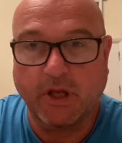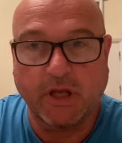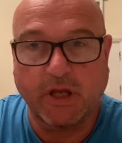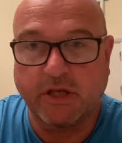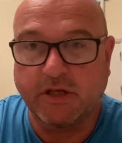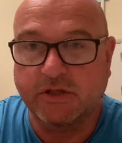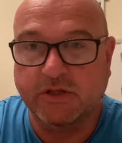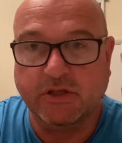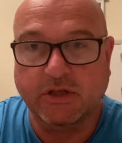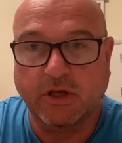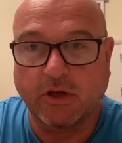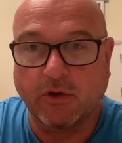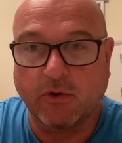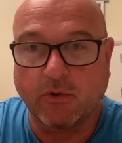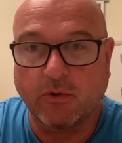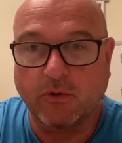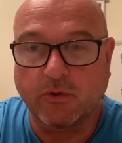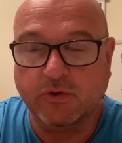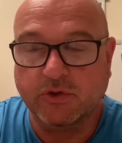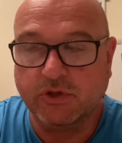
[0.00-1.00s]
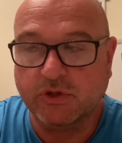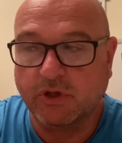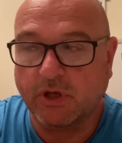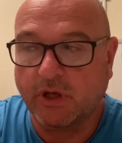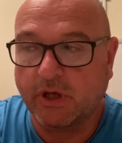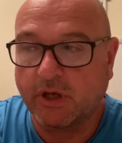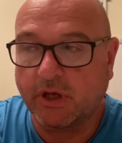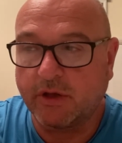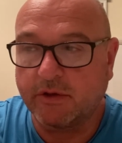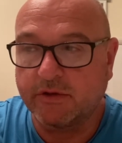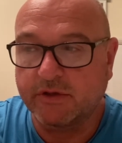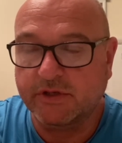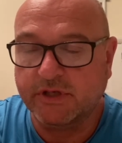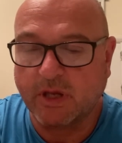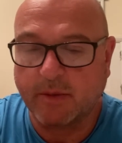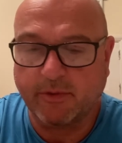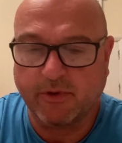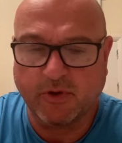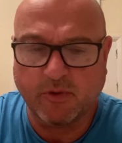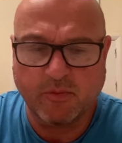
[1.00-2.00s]
skills, and
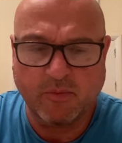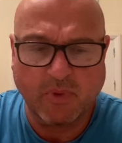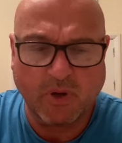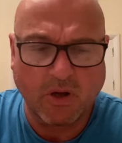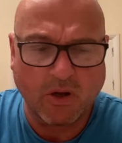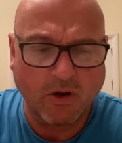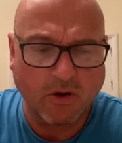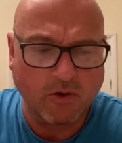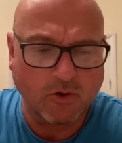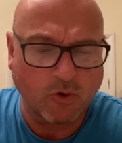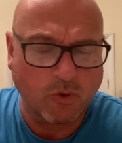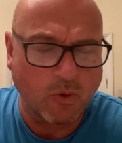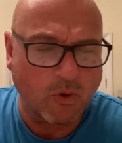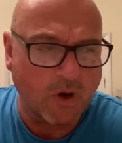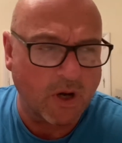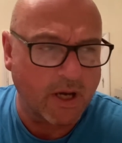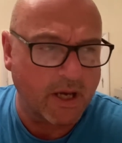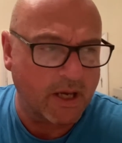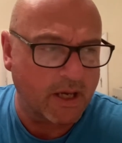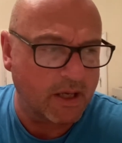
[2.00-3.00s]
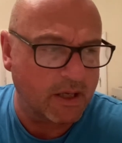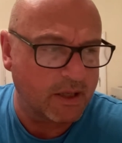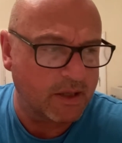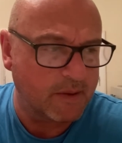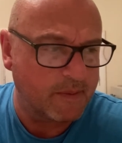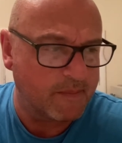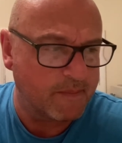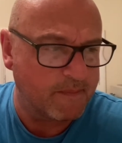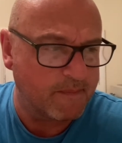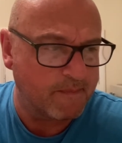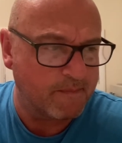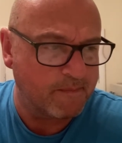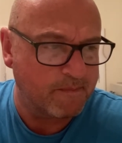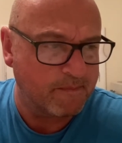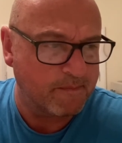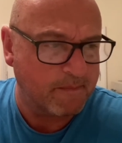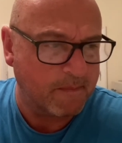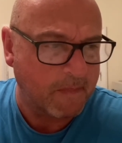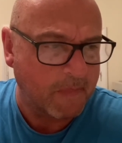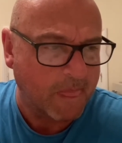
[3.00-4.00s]
some of them are quite
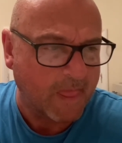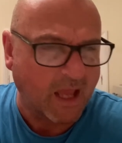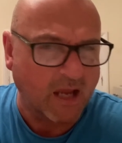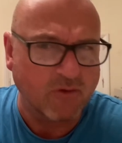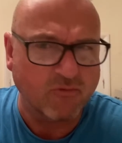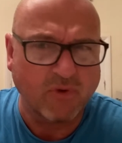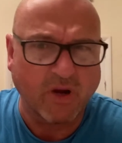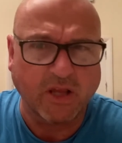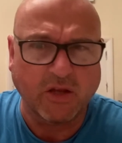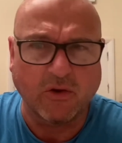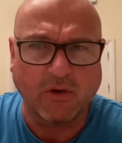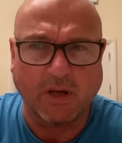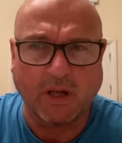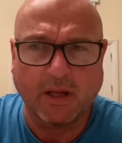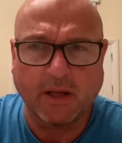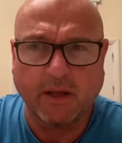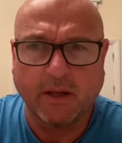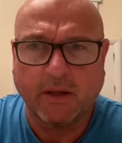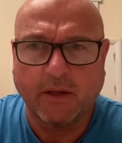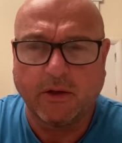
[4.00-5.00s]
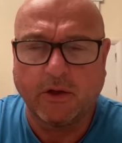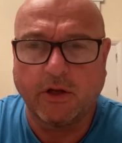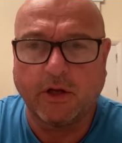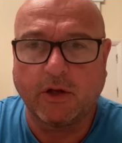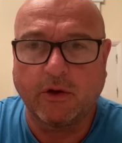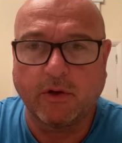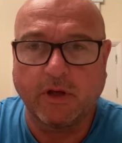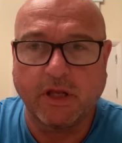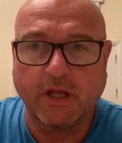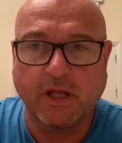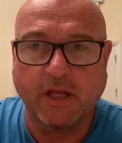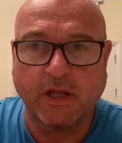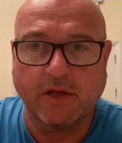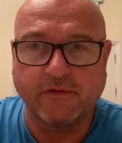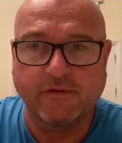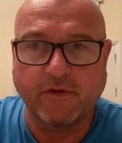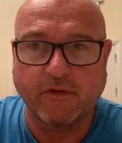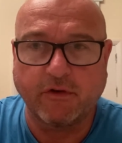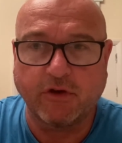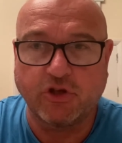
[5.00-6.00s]
irregular. He's
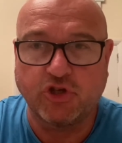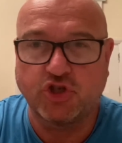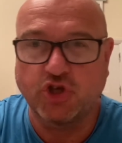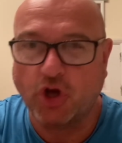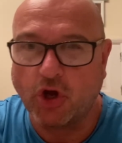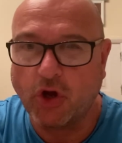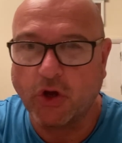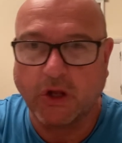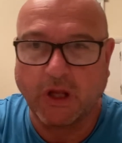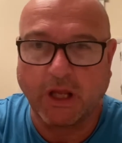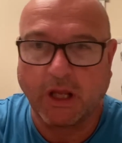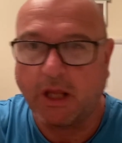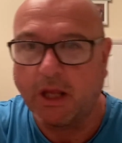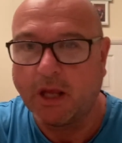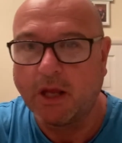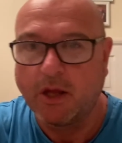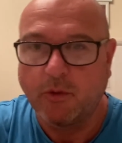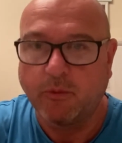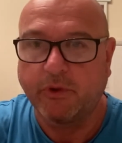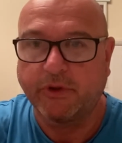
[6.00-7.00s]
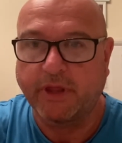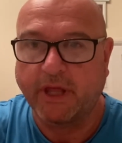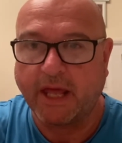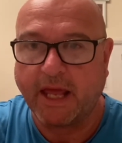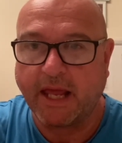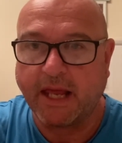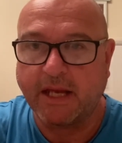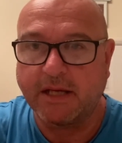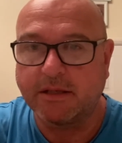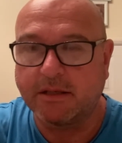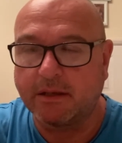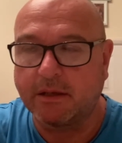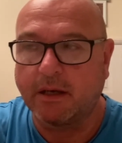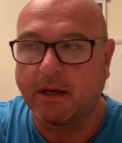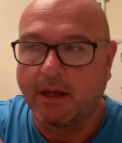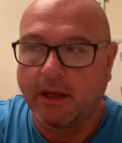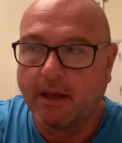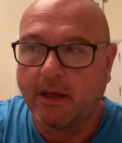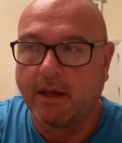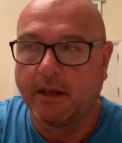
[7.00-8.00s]
very jerky with the head and
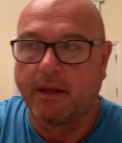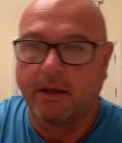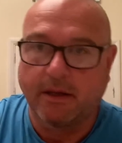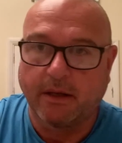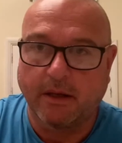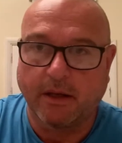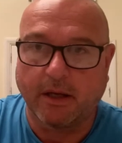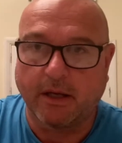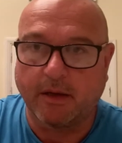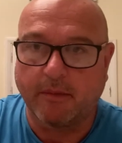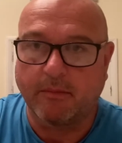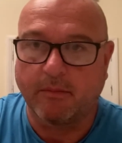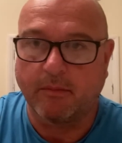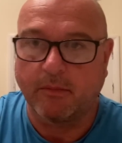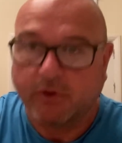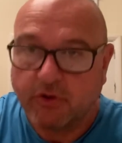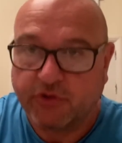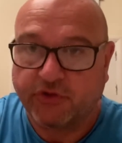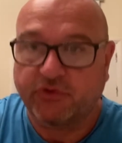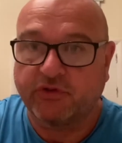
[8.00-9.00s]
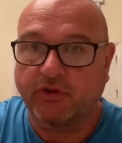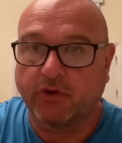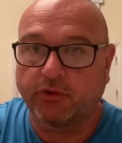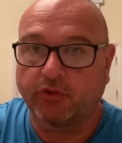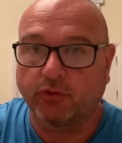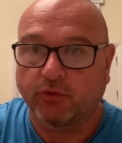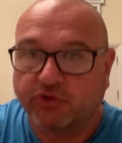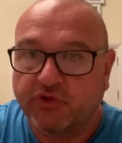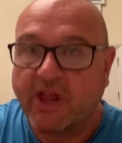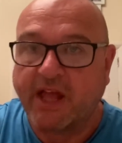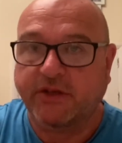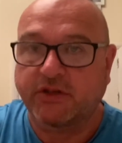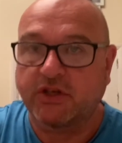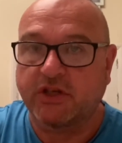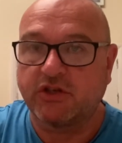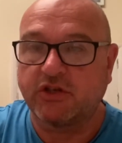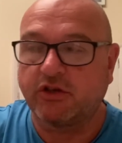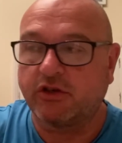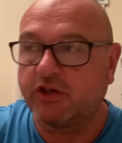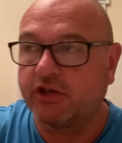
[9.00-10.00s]
sort of
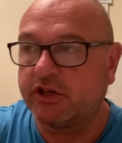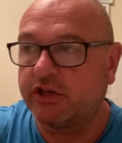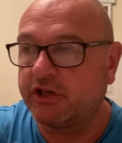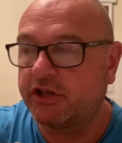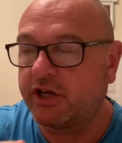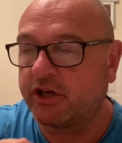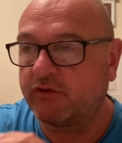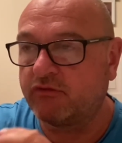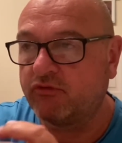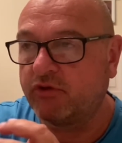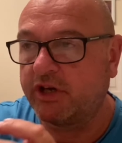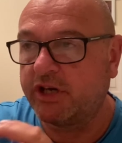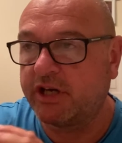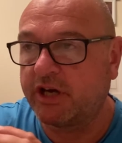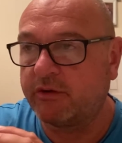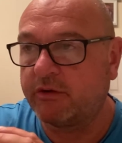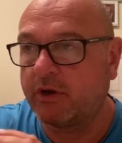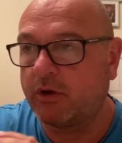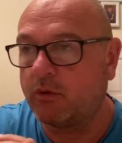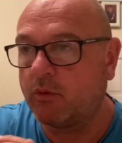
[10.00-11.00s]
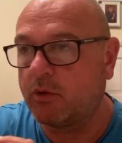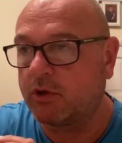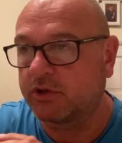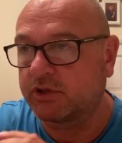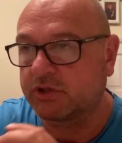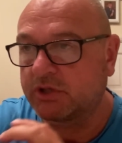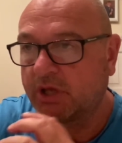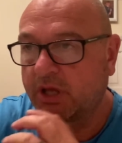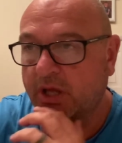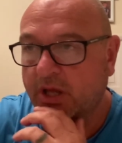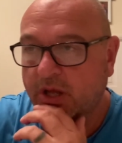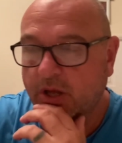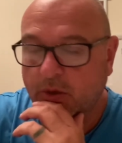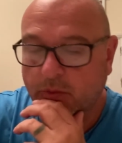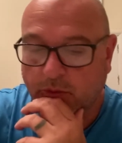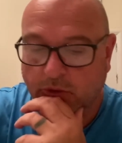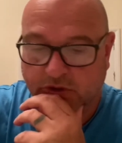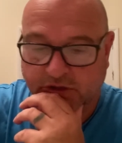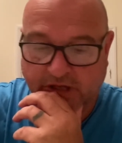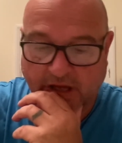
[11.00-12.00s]
snatches. You don't know
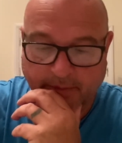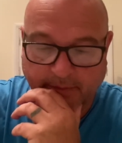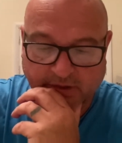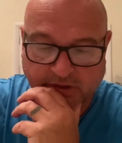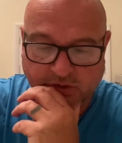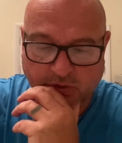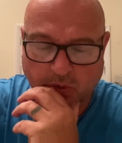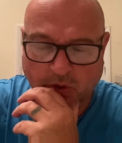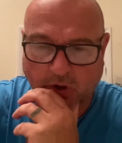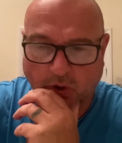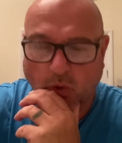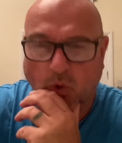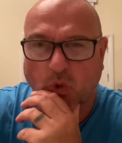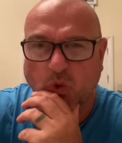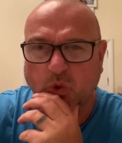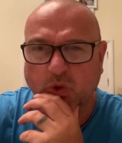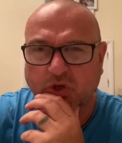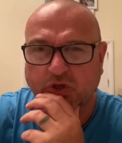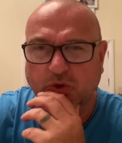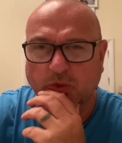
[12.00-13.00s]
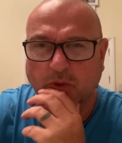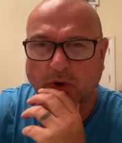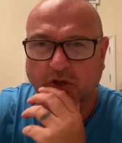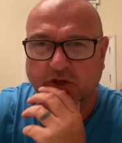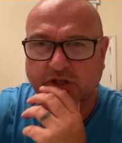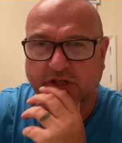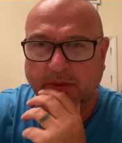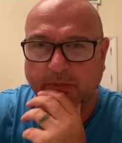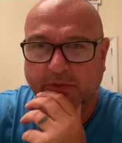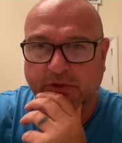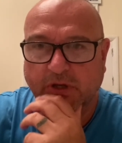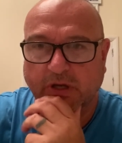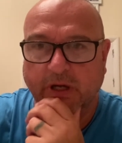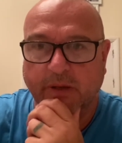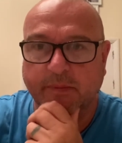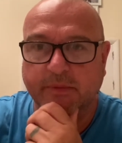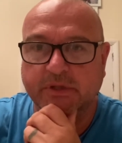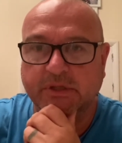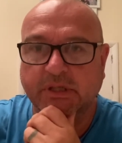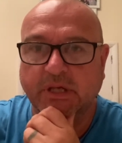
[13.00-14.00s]
what's coming. It's quite awkward to watch
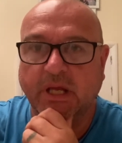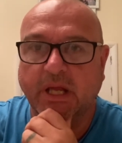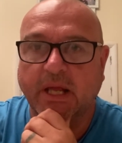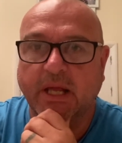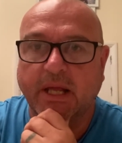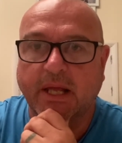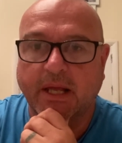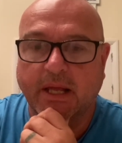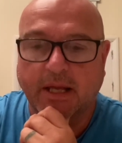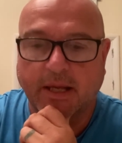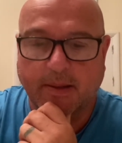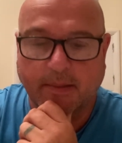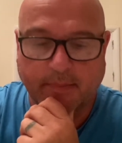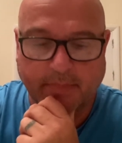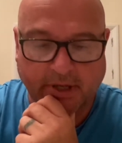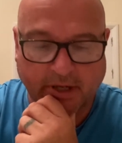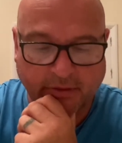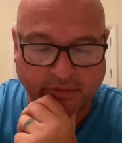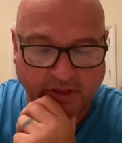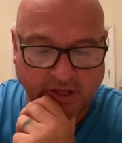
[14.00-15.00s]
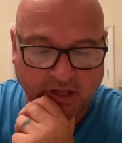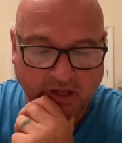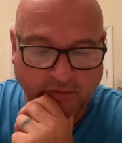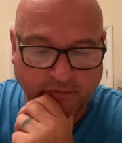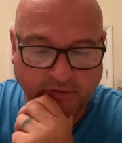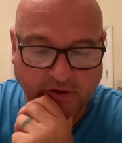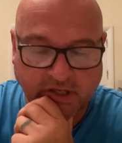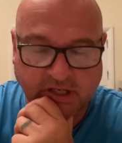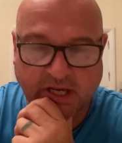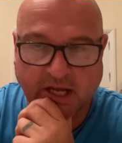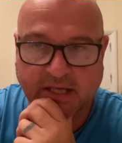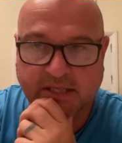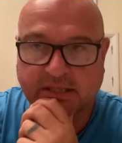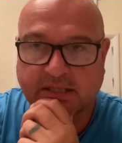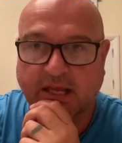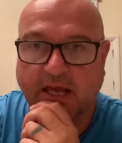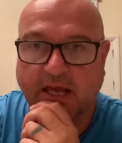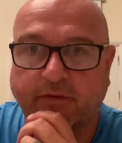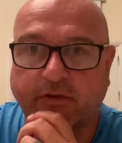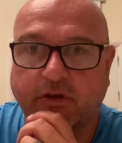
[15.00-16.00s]
sometimes. But I think if he does
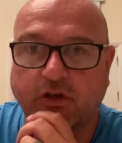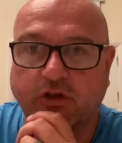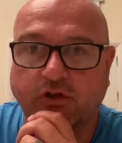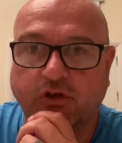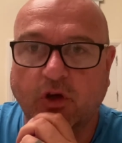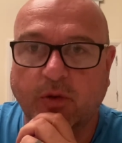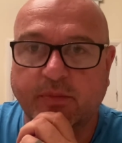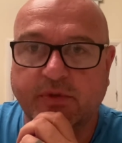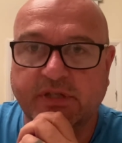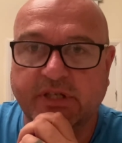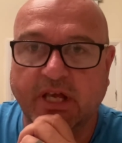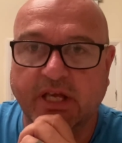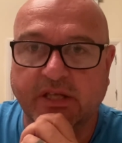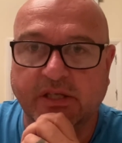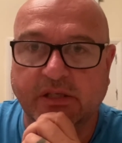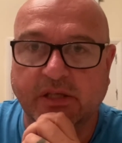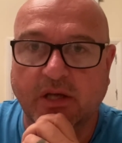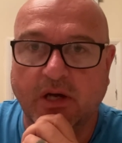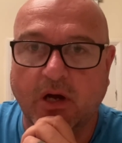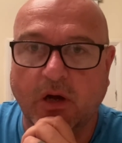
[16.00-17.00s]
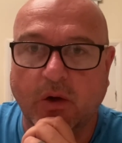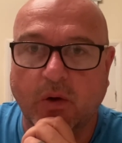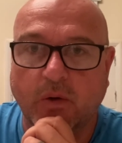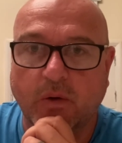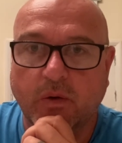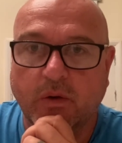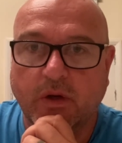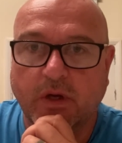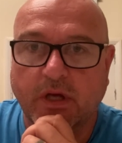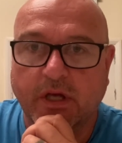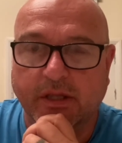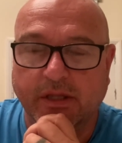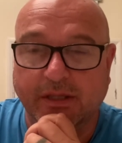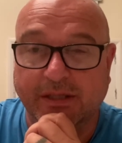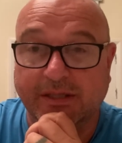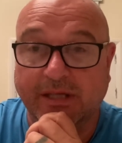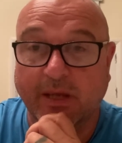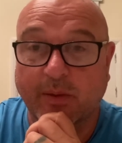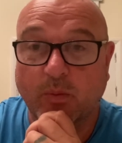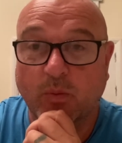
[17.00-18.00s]
that, adopts that style, the
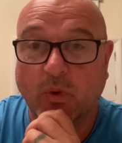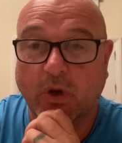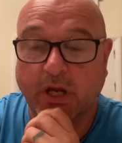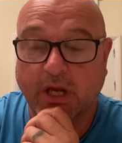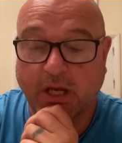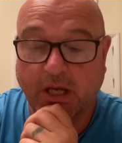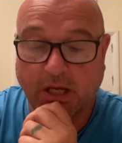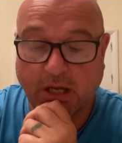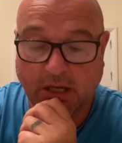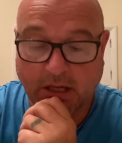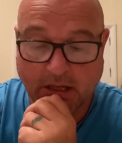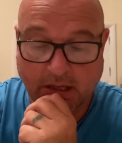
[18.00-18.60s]
same way